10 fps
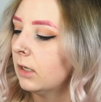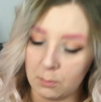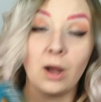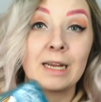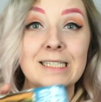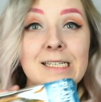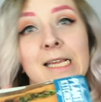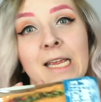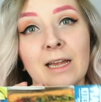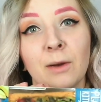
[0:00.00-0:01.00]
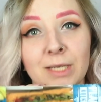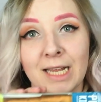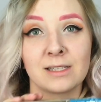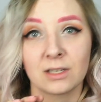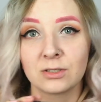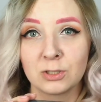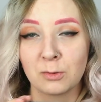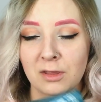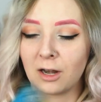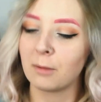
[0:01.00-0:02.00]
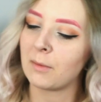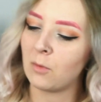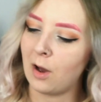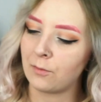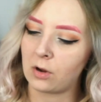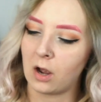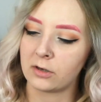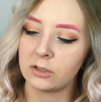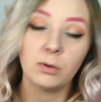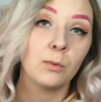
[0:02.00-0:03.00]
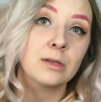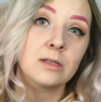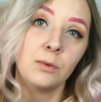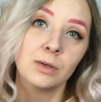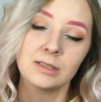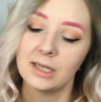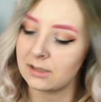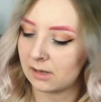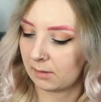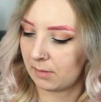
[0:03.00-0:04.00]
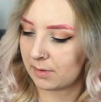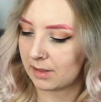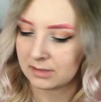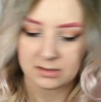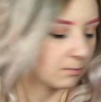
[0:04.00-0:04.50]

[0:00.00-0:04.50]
From what I can see, I would guess it could do with a little bit more avocado, but we'll see what it tastes like. Maybe there's